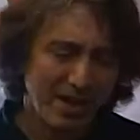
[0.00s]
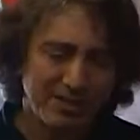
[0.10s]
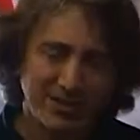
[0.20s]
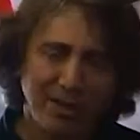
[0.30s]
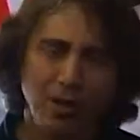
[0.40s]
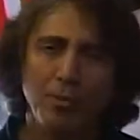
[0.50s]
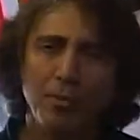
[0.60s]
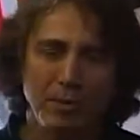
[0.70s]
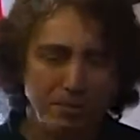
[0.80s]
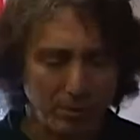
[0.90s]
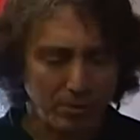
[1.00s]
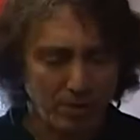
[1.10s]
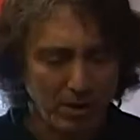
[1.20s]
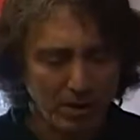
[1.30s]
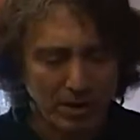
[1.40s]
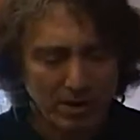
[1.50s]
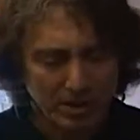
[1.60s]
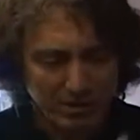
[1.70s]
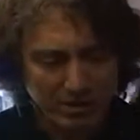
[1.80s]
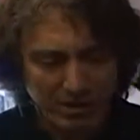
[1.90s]
and tell people
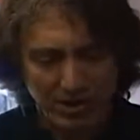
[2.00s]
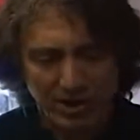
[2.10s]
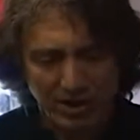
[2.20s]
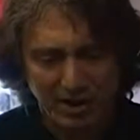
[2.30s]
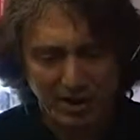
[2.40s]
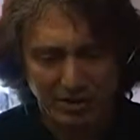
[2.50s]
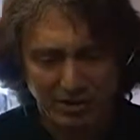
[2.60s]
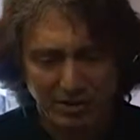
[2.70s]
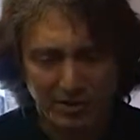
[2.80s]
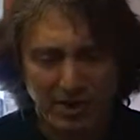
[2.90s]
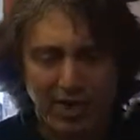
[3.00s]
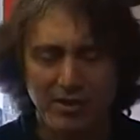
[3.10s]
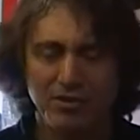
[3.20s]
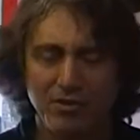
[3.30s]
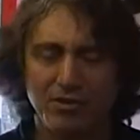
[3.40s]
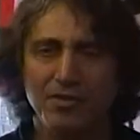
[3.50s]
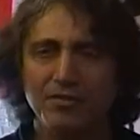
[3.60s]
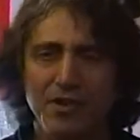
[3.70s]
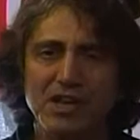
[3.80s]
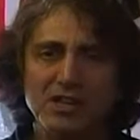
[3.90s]
they're they're not they're an
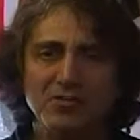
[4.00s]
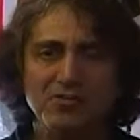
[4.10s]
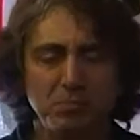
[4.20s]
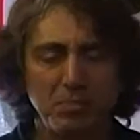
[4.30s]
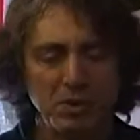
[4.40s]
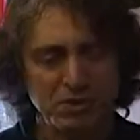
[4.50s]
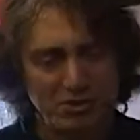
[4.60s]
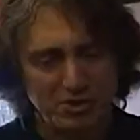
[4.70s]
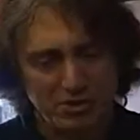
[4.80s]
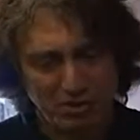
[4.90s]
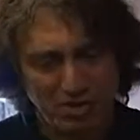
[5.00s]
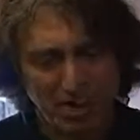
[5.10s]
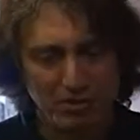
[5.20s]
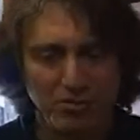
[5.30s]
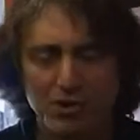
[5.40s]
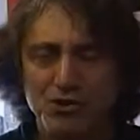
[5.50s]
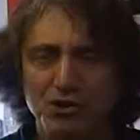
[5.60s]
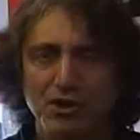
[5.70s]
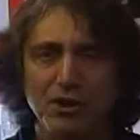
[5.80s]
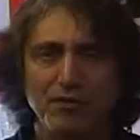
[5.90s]
invasive species. They're not
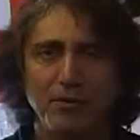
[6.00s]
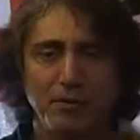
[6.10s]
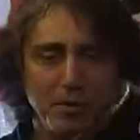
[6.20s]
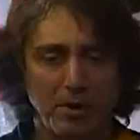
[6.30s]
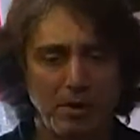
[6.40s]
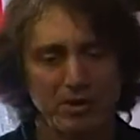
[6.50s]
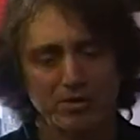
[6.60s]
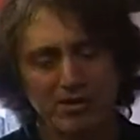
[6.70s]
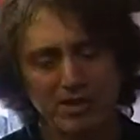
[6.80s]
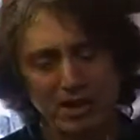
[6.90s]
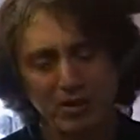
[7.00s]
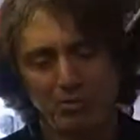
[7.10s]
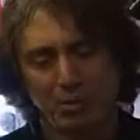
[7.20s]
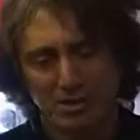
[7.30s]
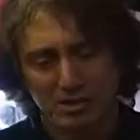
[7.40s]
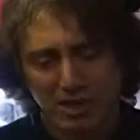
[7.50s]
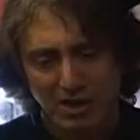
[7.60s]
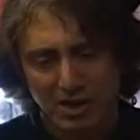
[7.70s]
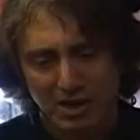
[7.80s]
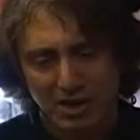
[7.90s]
originally from the American Southwest.
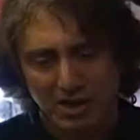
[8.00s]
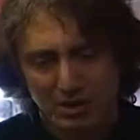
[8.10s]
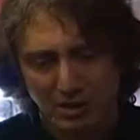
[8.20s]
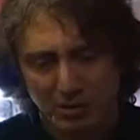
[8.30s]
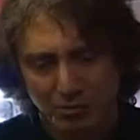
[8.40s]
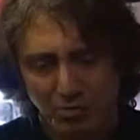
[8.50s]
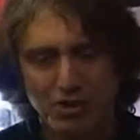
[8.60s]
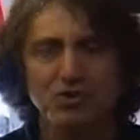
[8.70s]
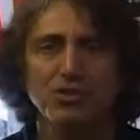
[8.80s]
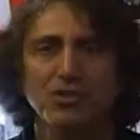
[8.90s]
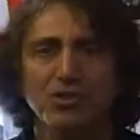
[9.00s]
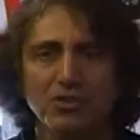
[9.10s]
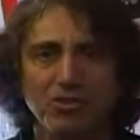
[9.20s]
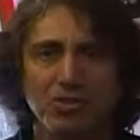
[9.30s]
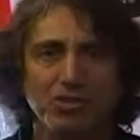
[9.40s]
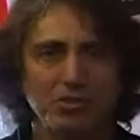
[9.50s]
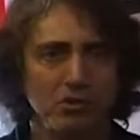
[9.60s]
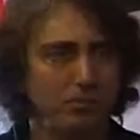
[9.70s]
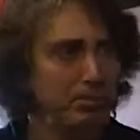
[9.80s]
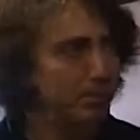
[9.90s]
They're Russian
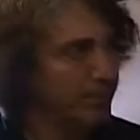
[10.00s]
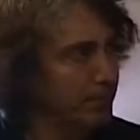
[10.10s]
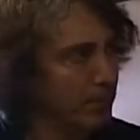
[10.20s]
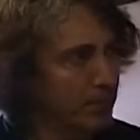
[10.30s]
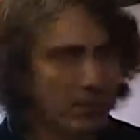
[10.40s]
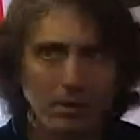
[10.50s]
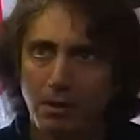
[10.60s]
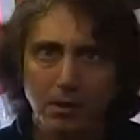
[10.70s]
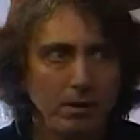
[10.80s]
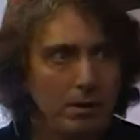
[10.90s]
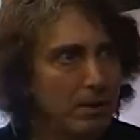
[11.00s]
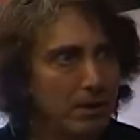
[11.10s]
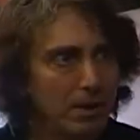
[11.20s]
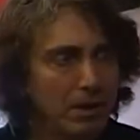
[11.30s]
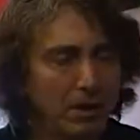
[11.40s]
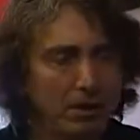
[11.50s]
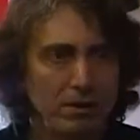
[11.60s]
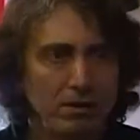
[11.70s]
thistle. You know,